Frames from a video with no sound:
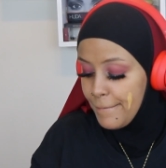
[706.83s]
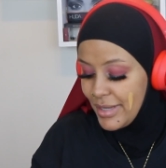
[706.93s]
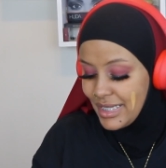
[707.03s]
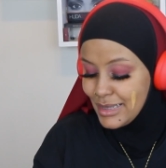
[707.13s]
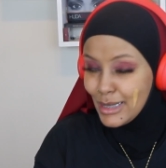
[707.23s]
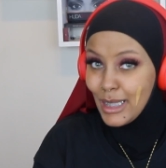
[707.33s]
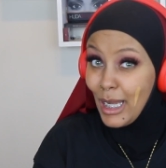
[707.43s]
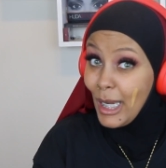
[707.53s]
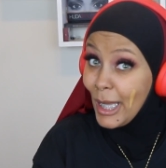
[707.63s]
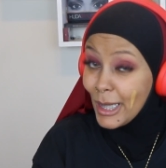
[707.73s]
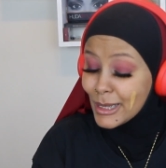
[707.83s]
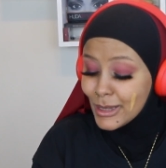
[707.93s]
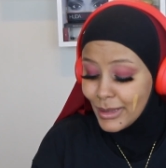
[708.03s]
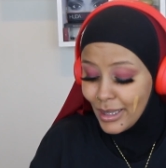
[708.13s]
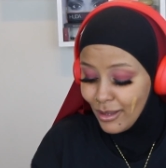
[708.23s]
but it's just a little
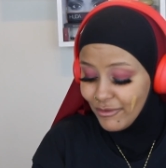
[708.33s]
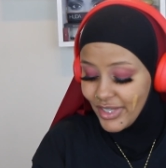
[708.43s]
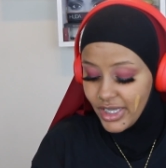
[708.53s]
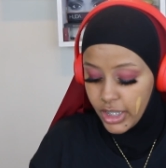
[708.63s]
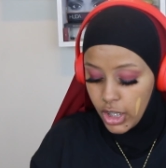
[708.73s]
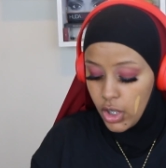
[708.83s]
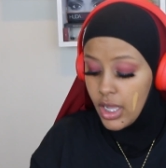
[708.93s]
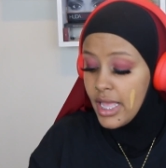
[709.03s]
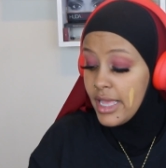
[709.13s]
too yellow for your girl.